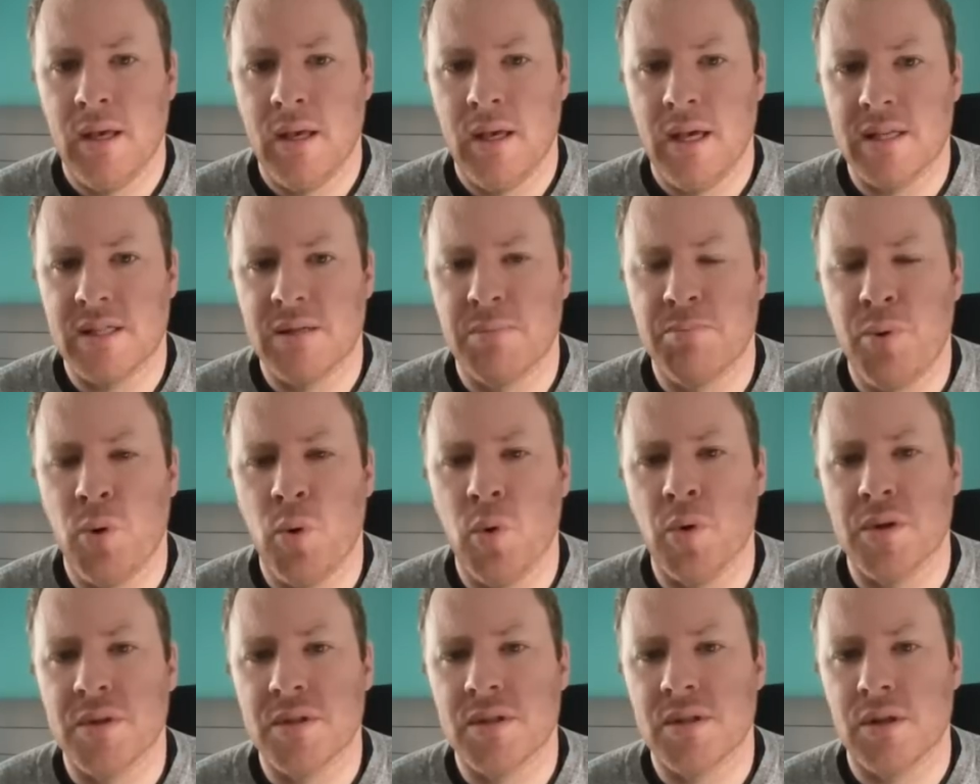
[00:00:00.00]
It's
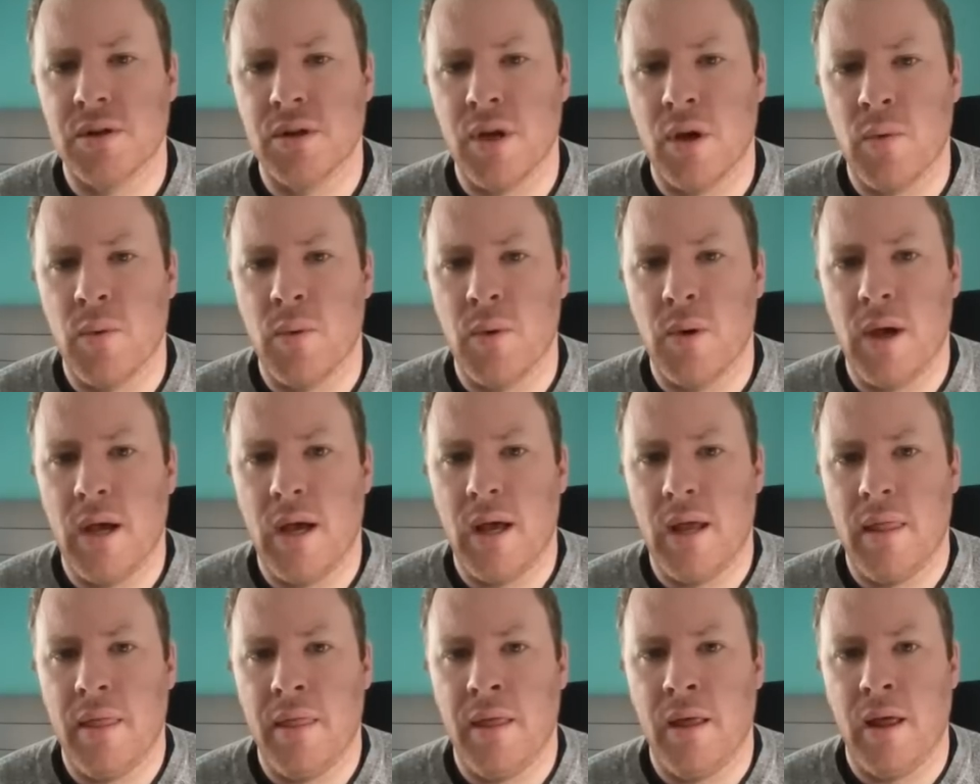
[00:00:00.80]
important to note
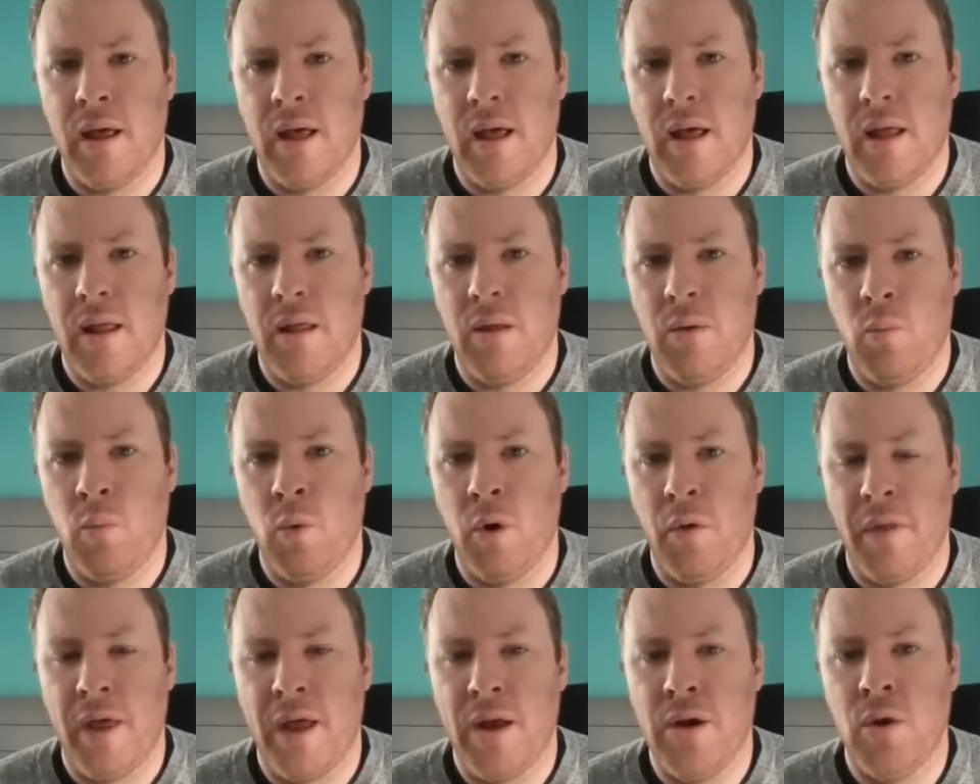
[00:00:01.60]
that
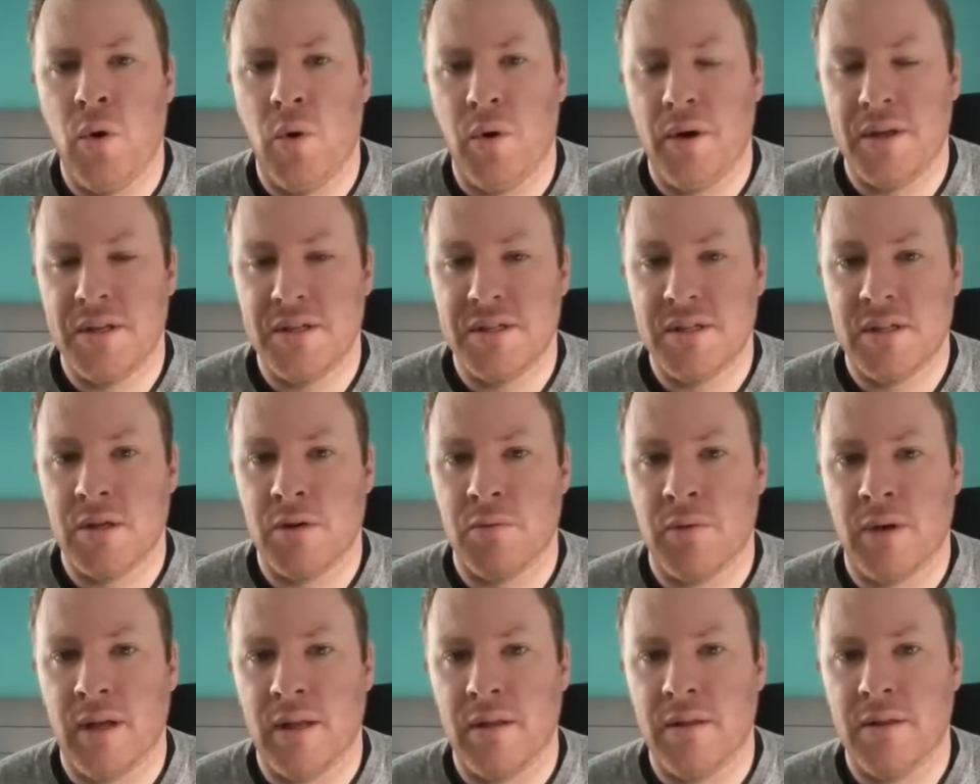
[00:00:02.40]
what they're not
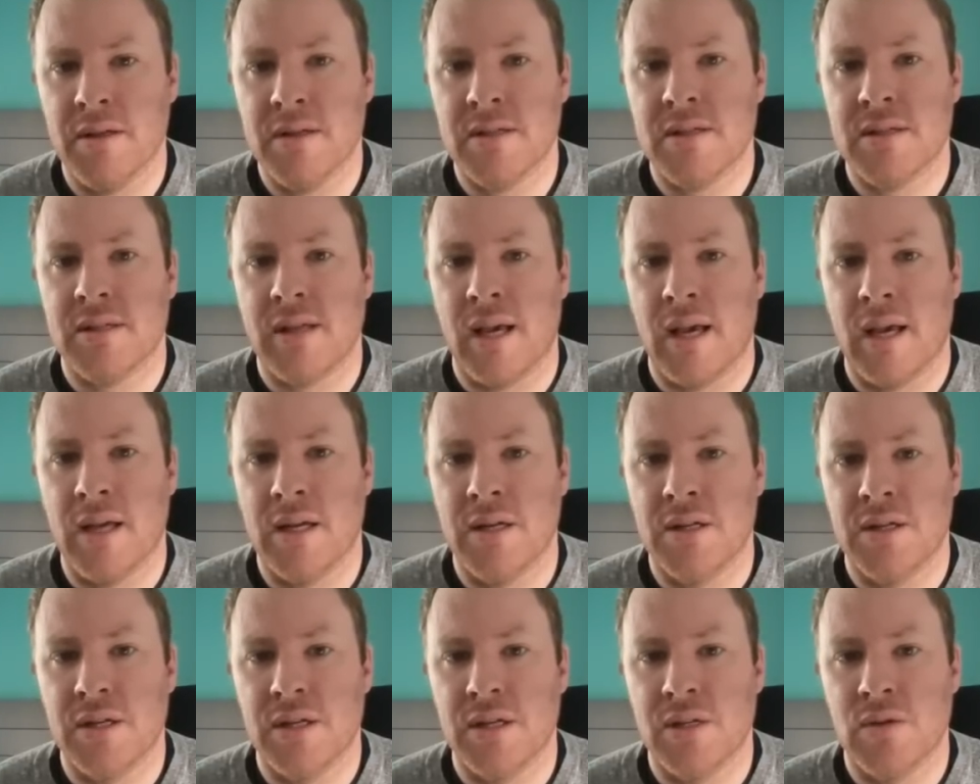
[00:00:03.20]
considering at this
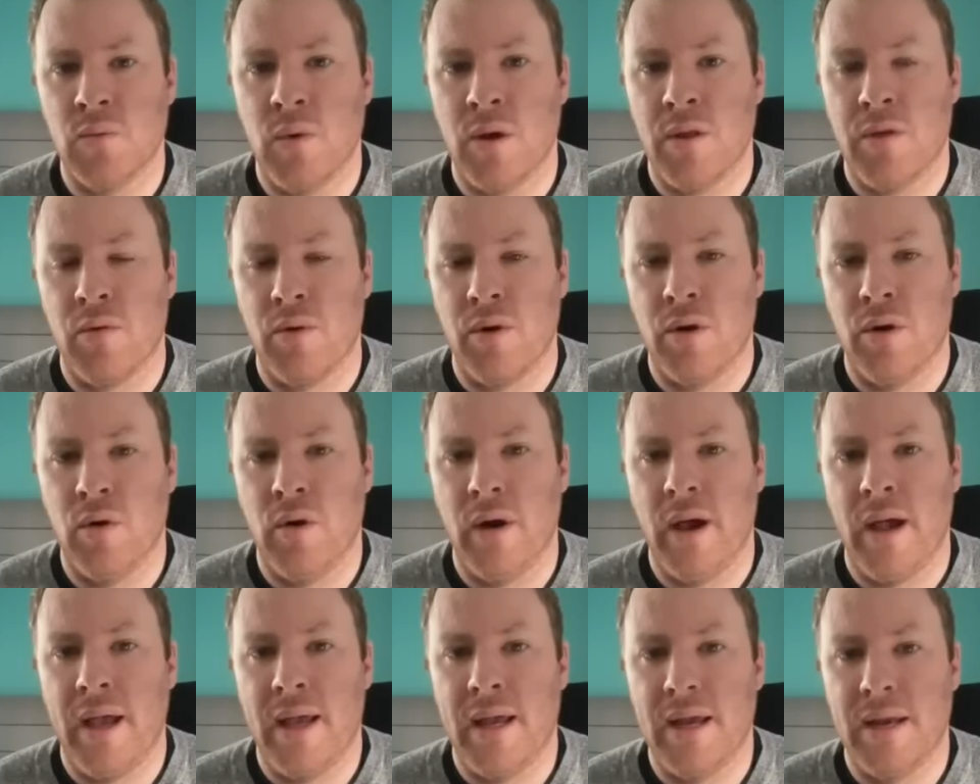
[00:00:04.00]
stage is whether or
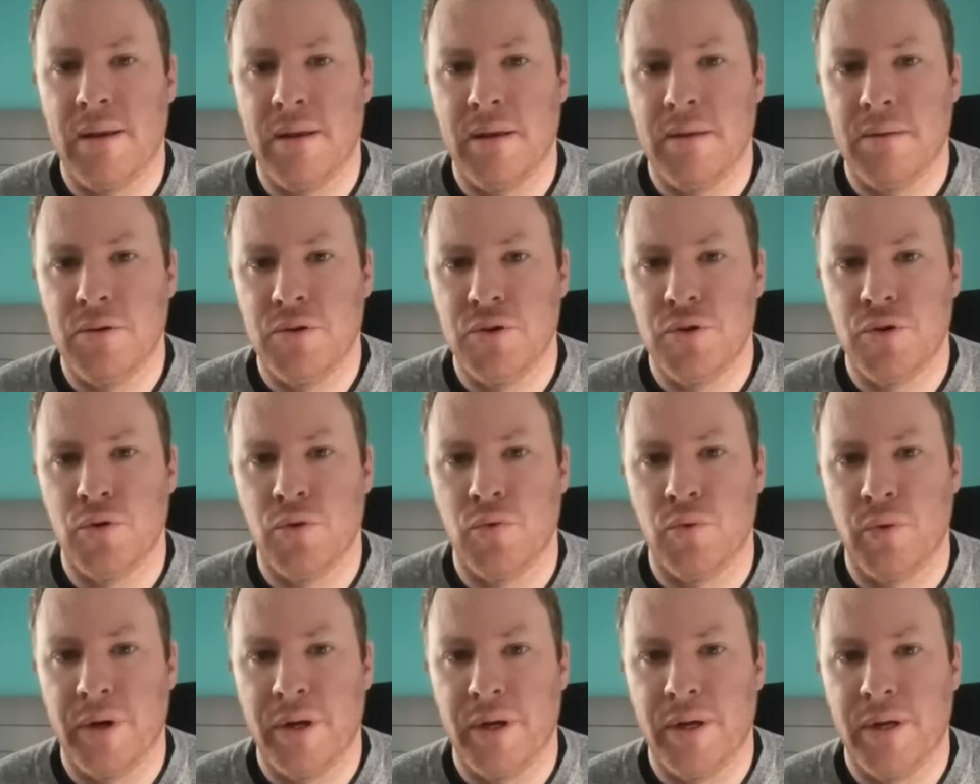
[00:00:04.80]
not a
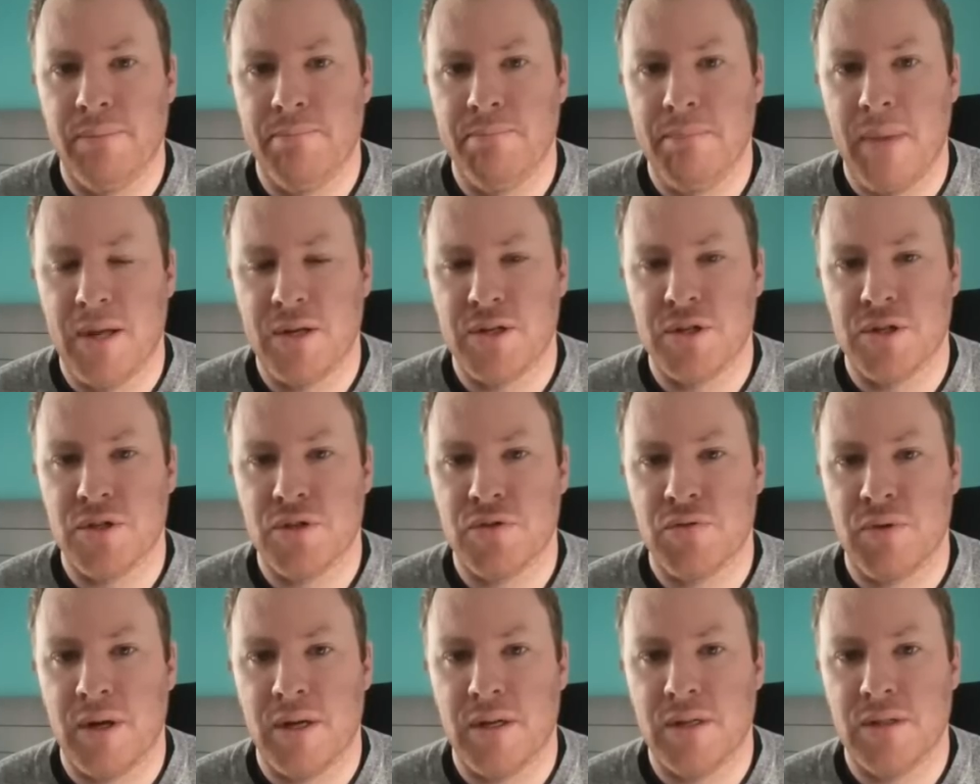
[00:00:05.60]
jury,
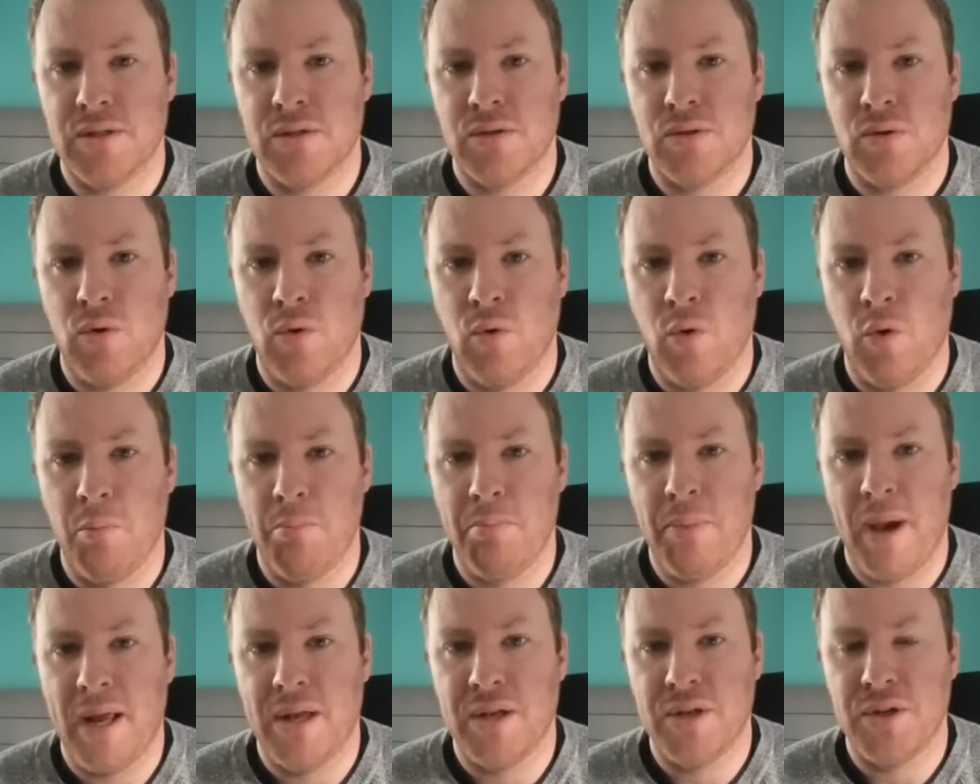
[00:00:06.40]
magistrates, or
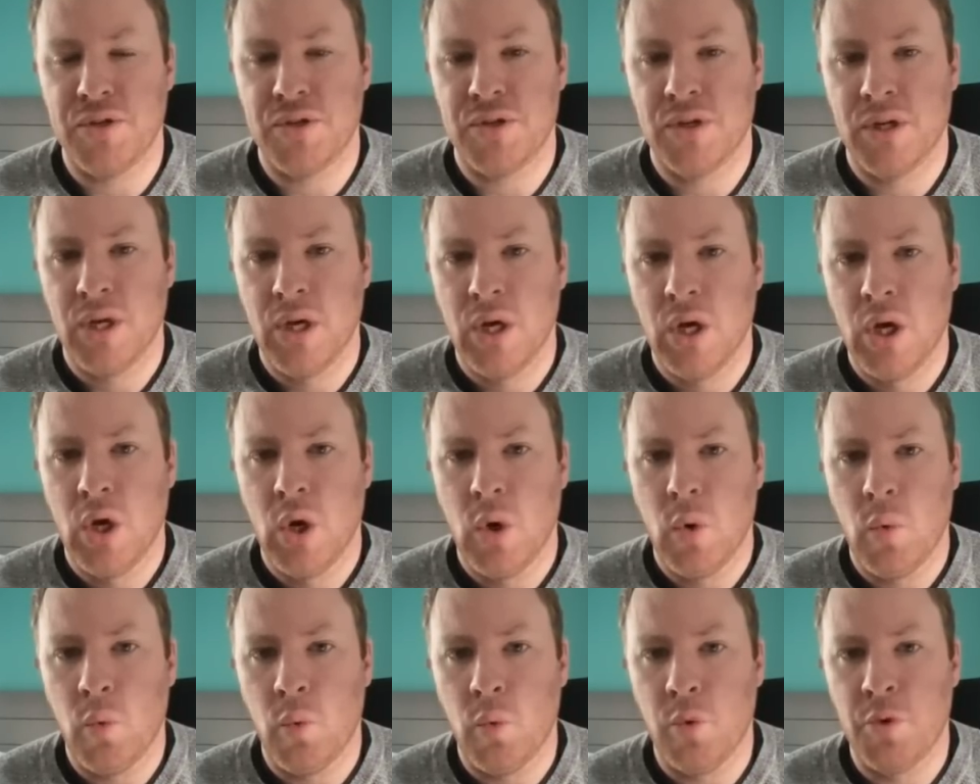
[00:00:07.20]
bench
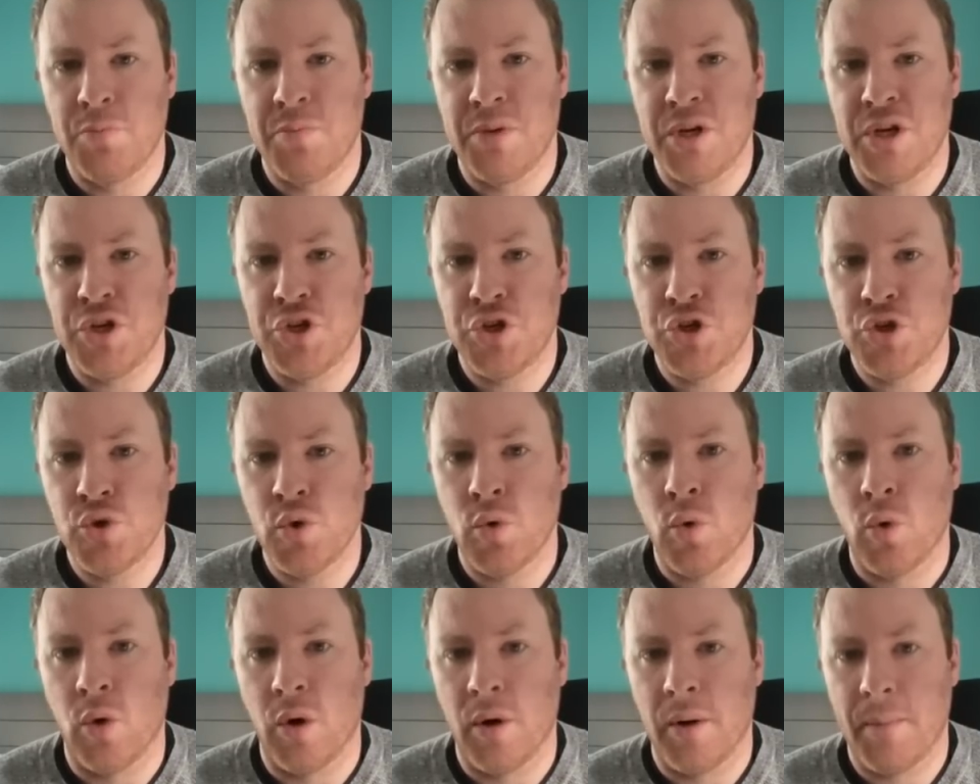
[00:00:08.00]
would be
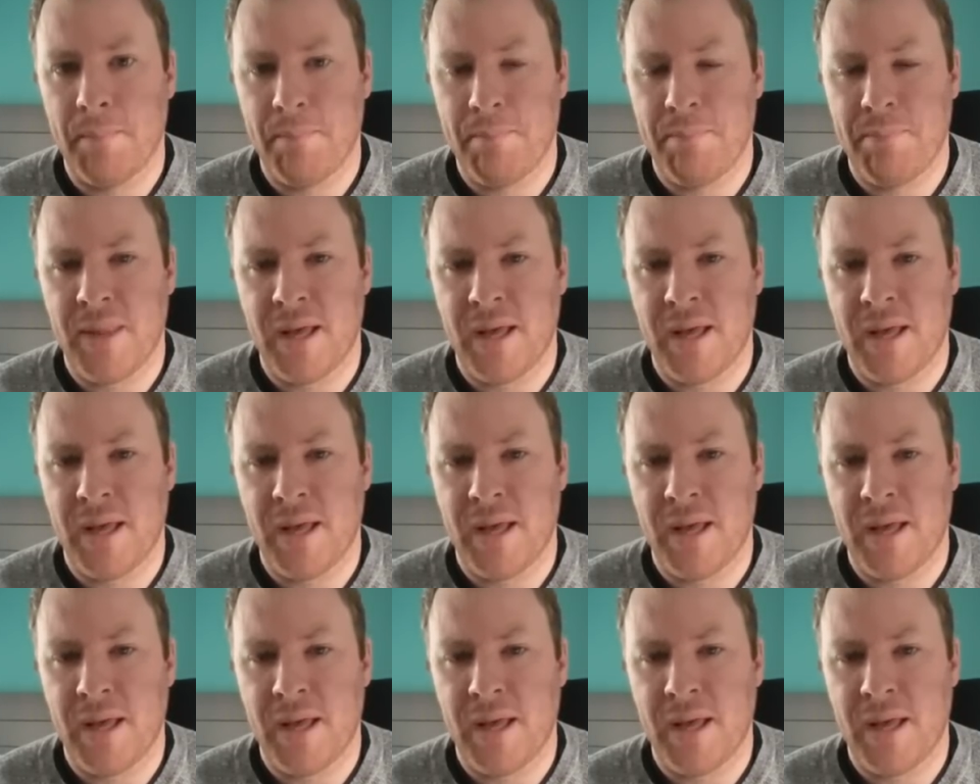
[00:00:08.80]
sure.